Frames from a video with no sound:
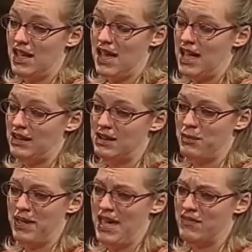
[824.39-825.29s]
ended
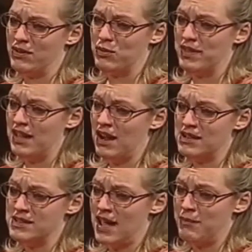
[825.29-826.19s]
up having a really
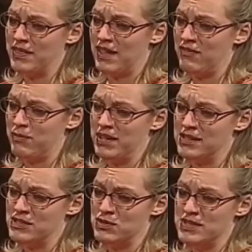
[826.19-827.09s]
hard time in life
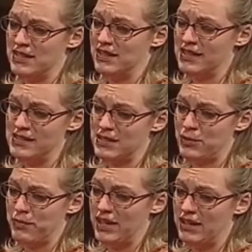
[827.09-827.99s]
because you didn't listen
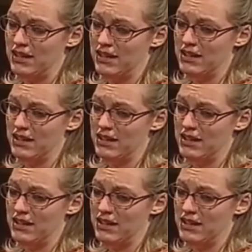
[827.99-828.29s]
to me.